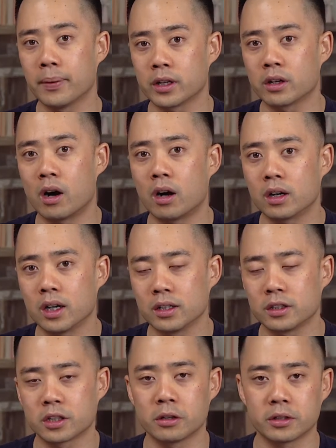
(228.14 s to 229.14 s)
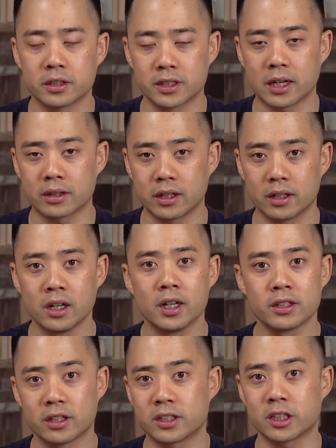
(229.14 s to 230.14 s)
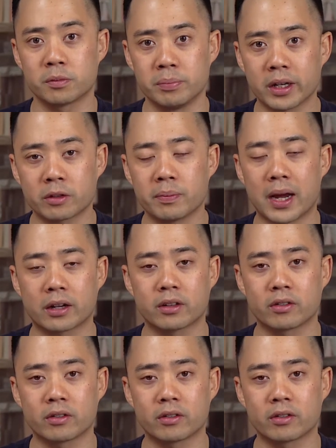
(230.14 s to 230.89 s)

but there are other solutions out there, such as Mixmax.